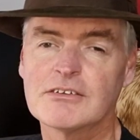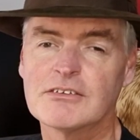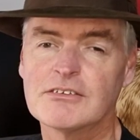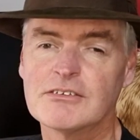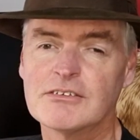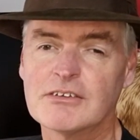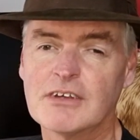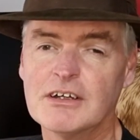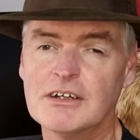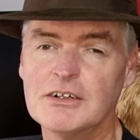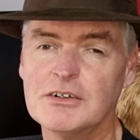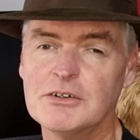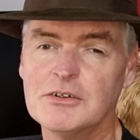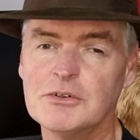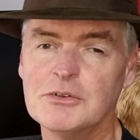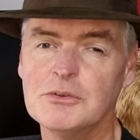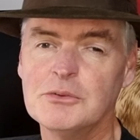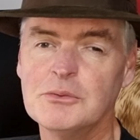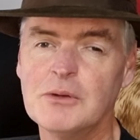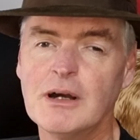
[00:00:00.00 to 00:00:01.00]

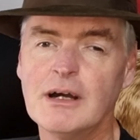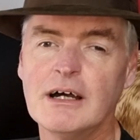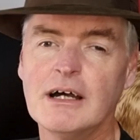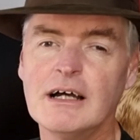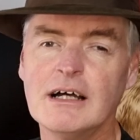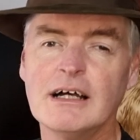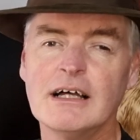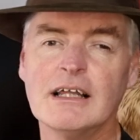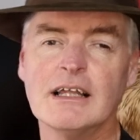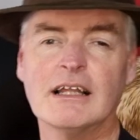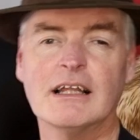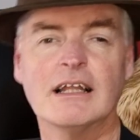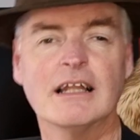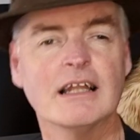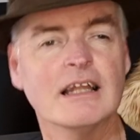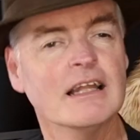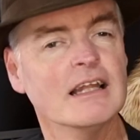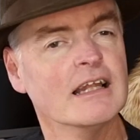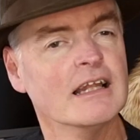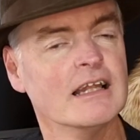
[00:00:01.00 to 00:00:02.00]
So
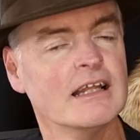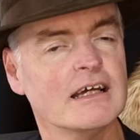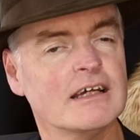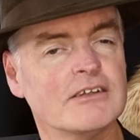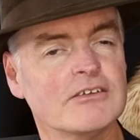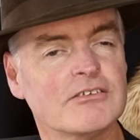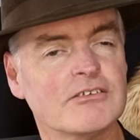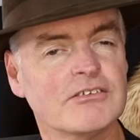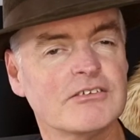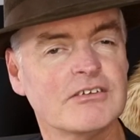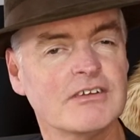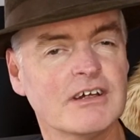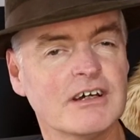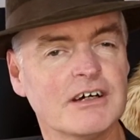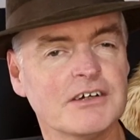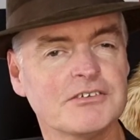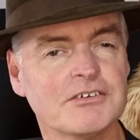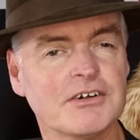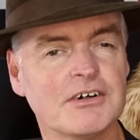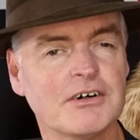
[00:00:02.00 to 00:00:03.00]
let's
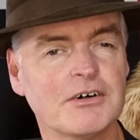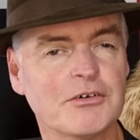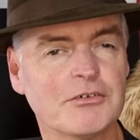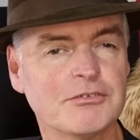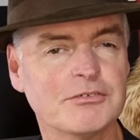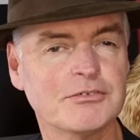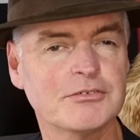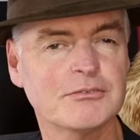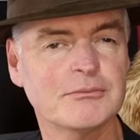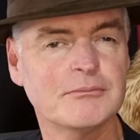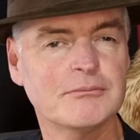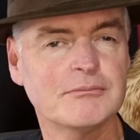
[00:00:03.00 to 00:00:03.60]
start off.